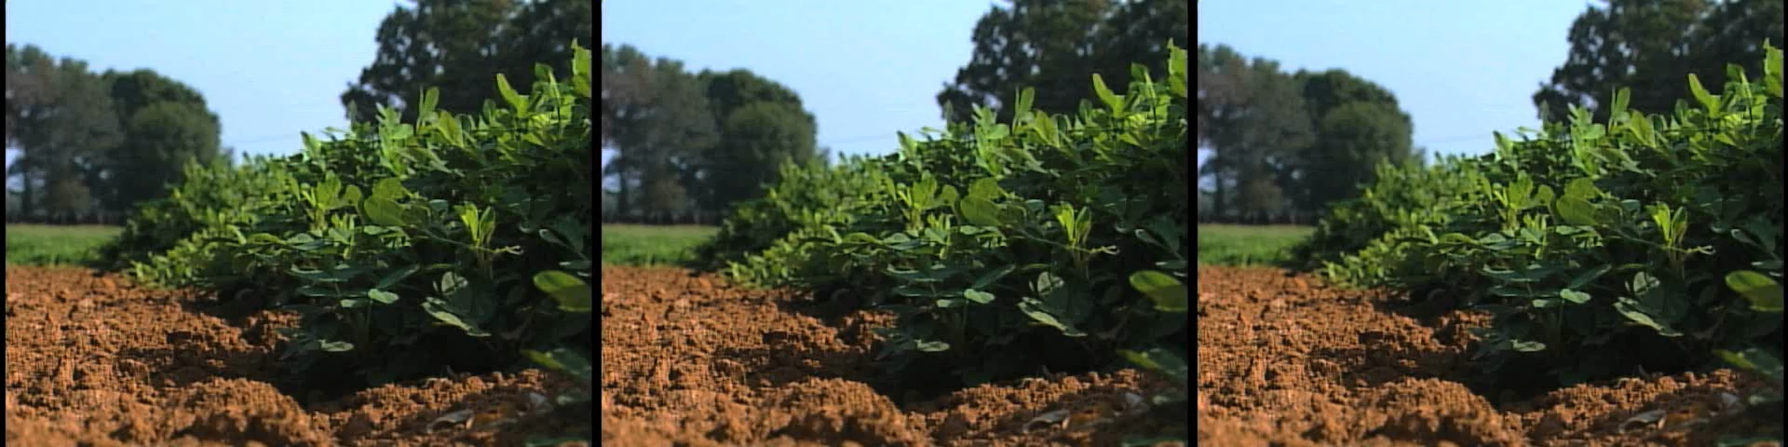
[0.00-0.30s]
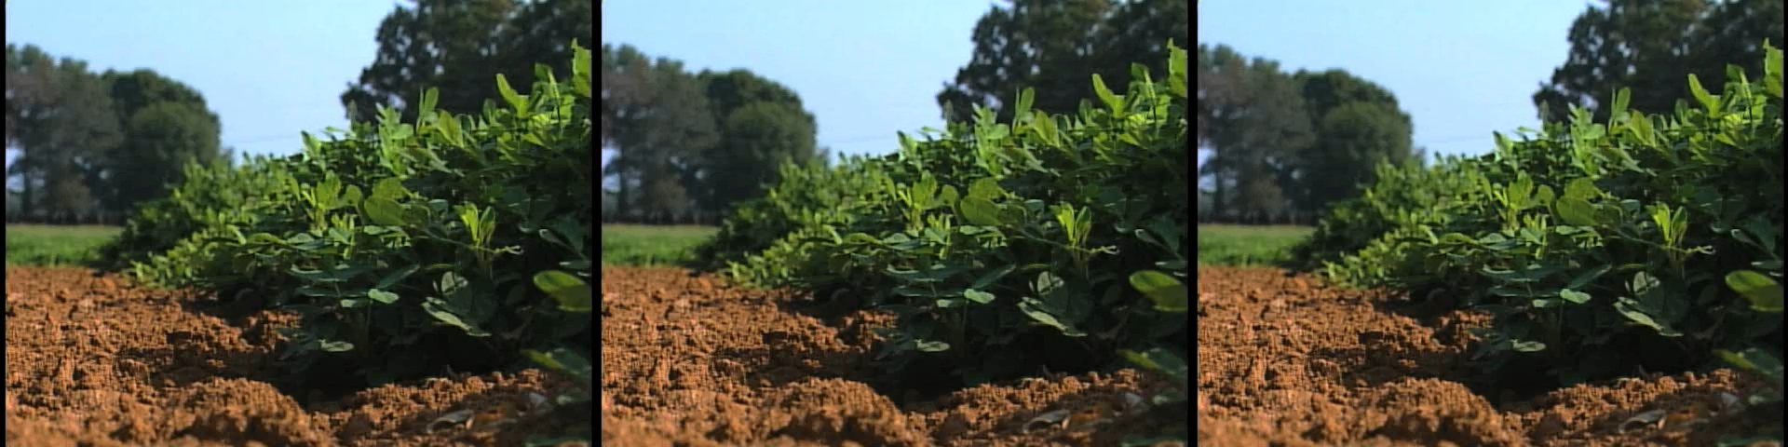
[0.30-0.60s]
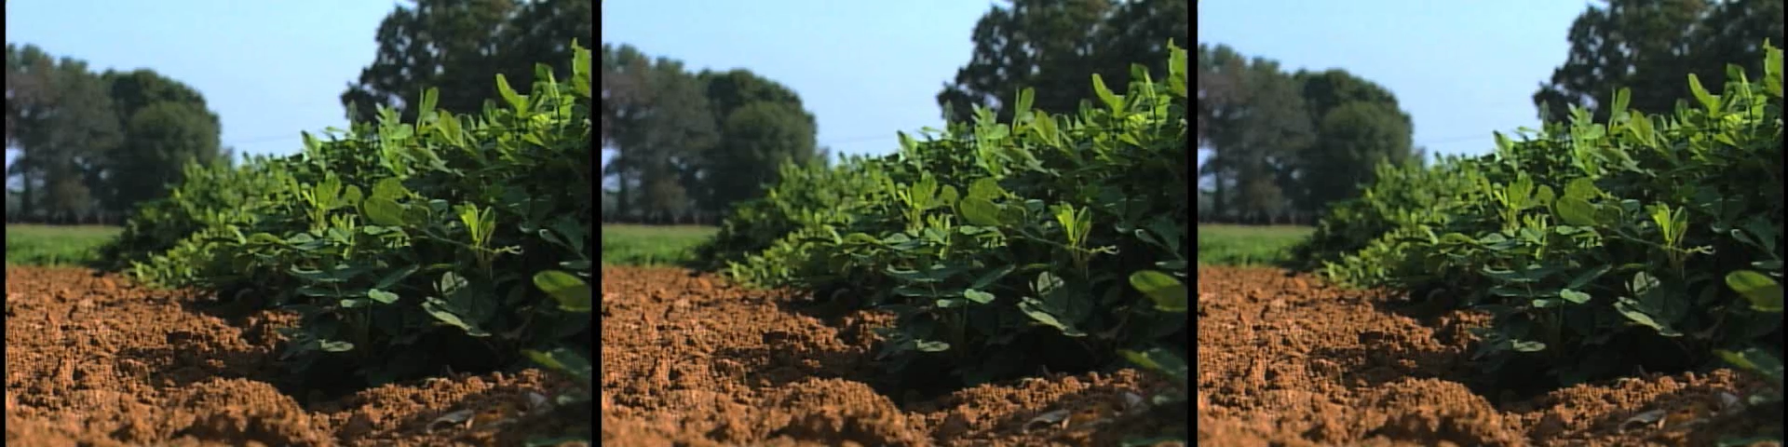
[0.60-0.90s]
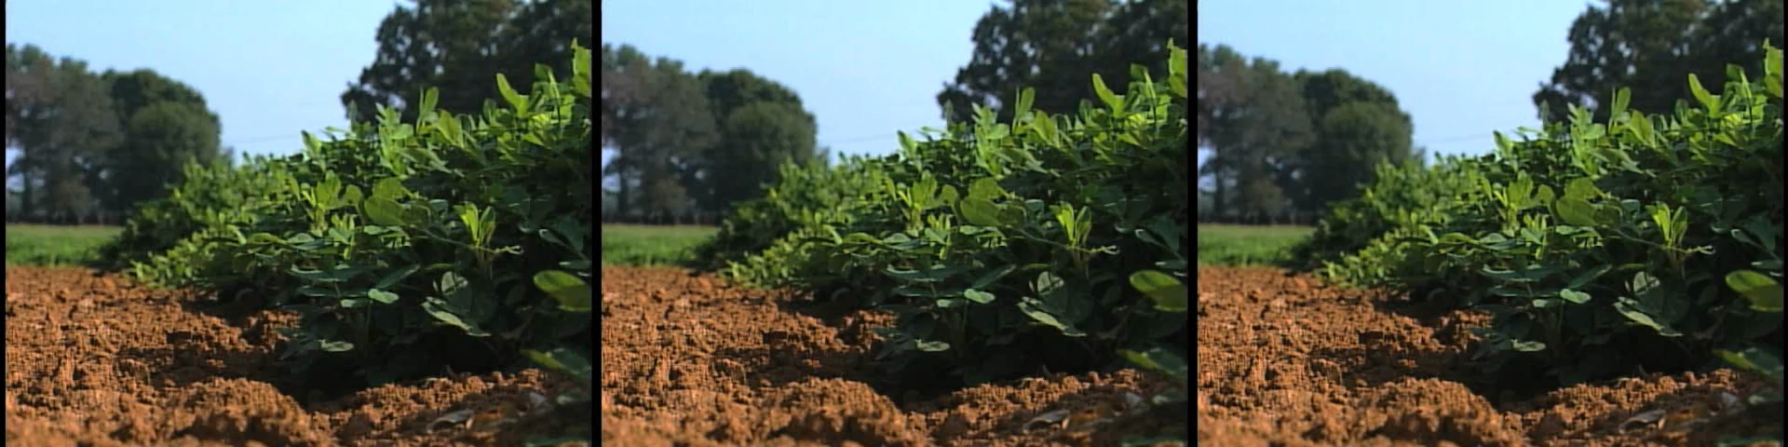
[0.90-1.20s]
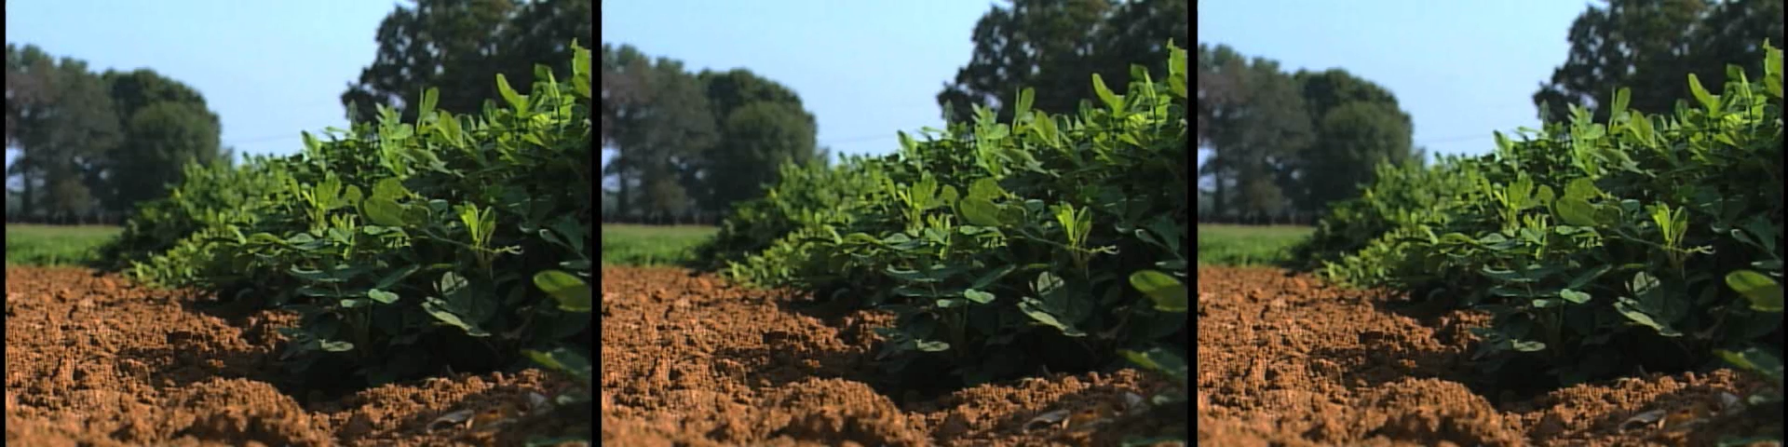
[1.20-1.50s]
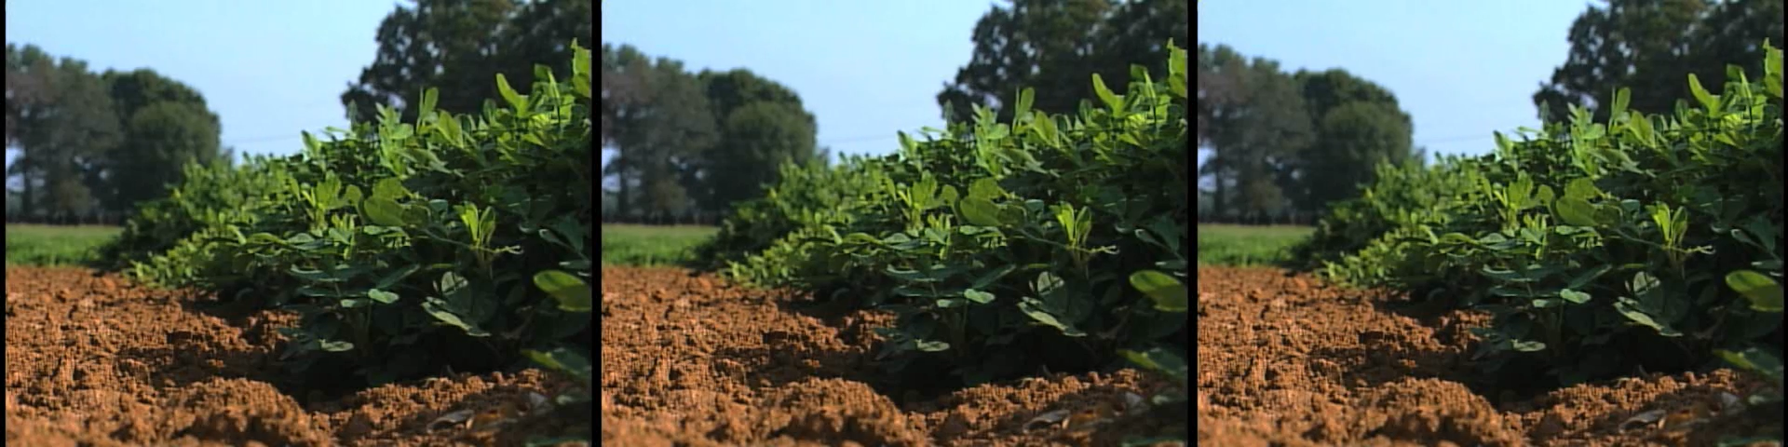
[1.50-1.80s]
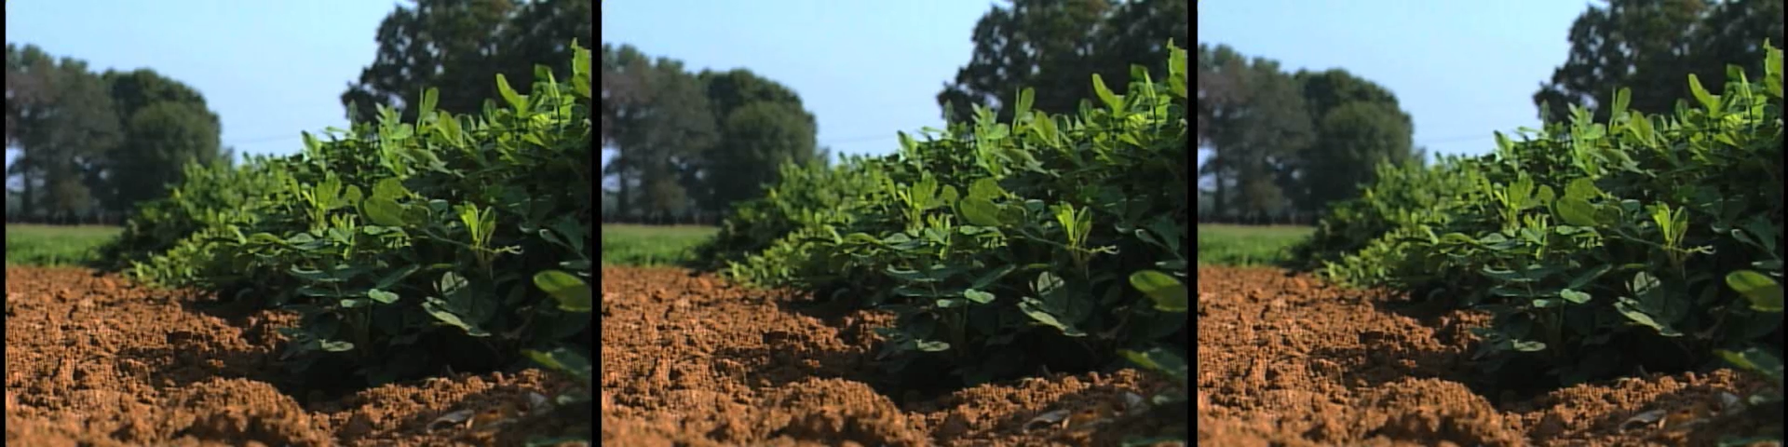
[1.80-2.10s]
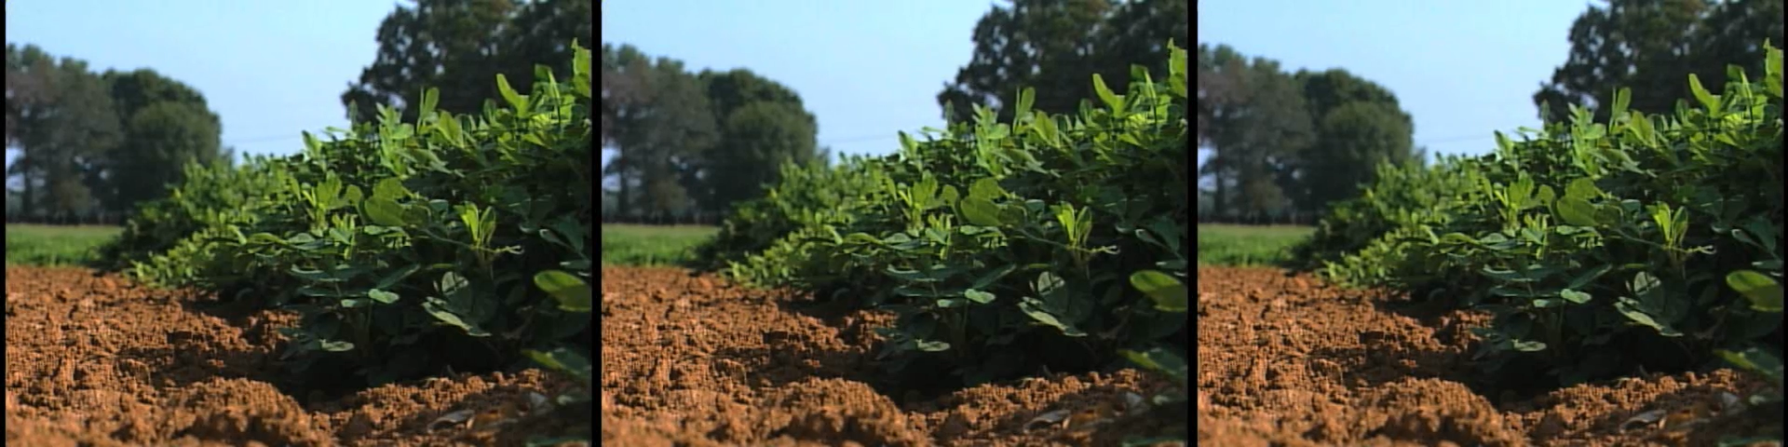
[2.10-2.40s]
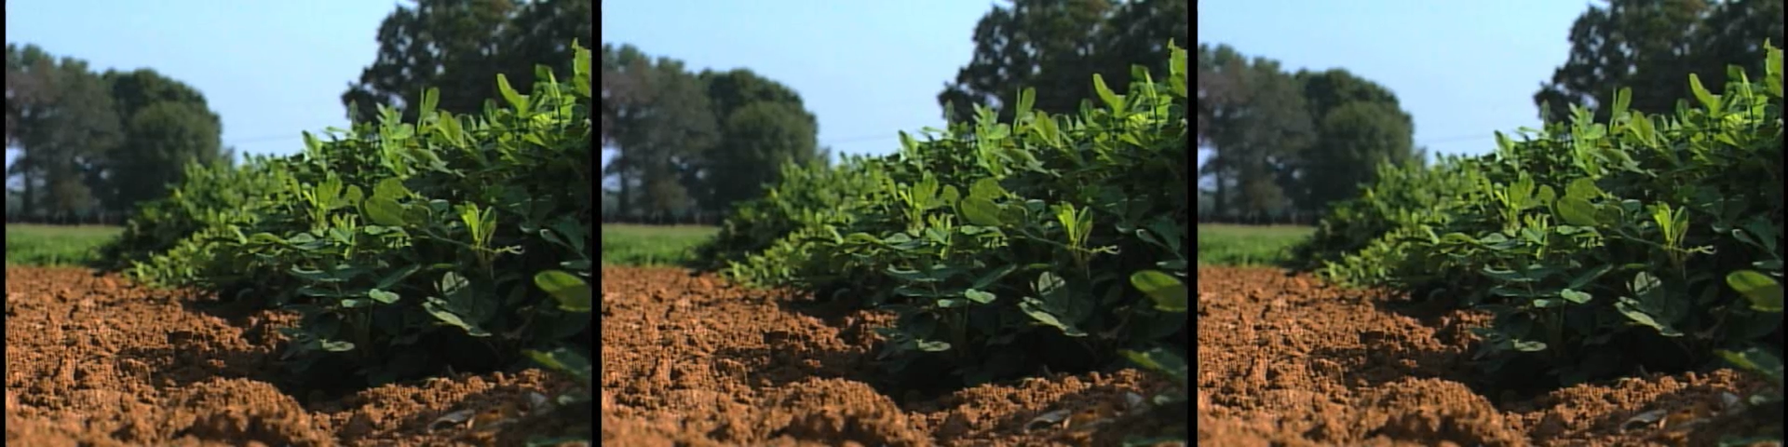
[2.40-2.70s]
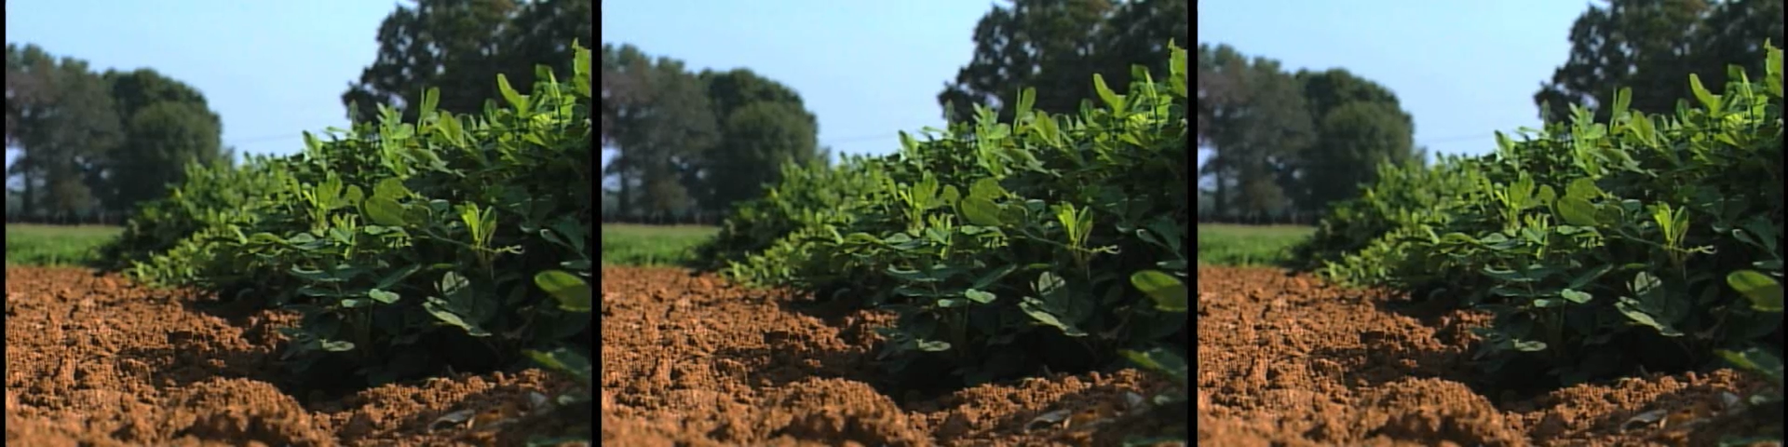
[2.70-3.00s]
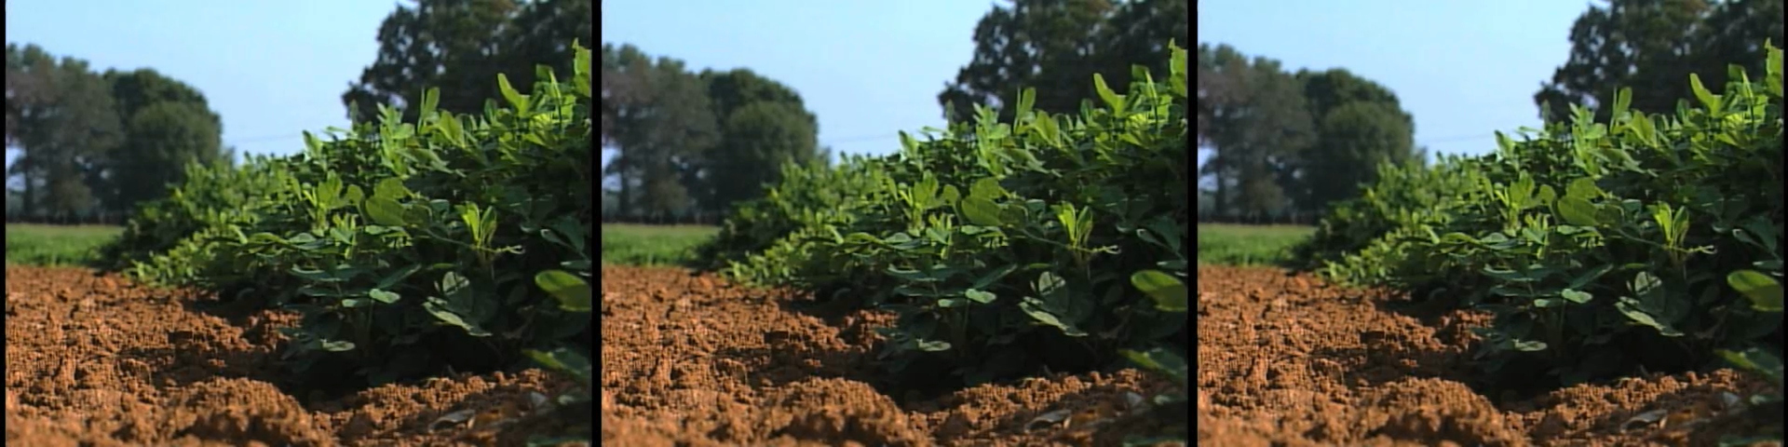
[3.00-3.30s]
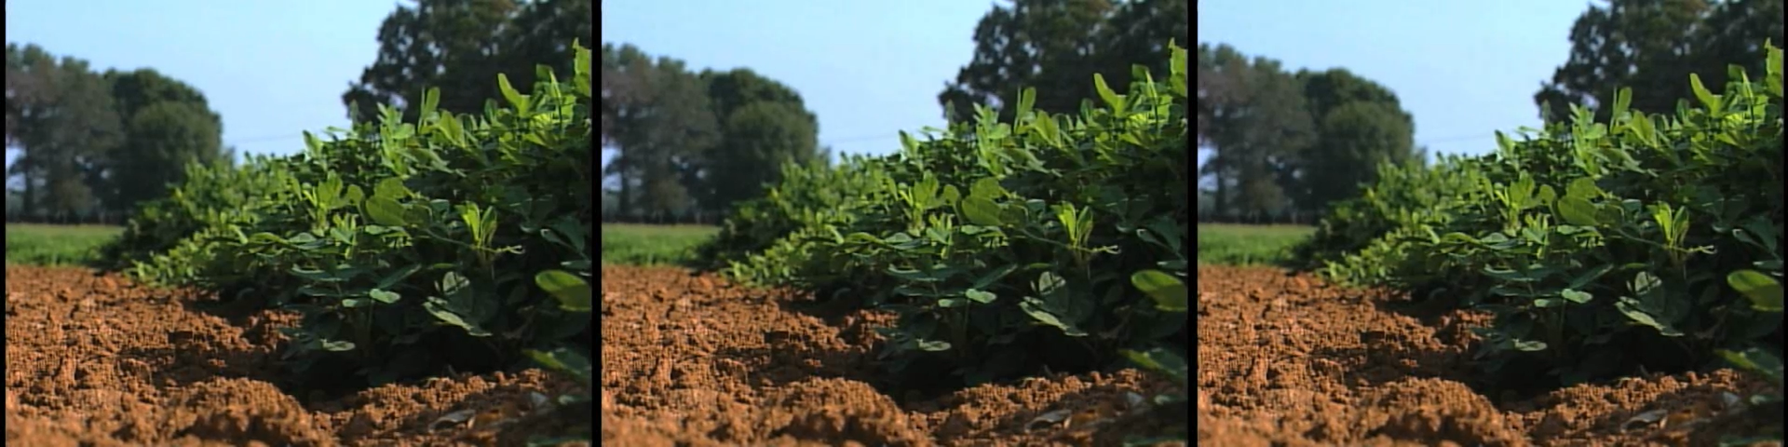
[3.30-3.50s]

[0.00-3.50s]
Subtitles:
(no speaker visible)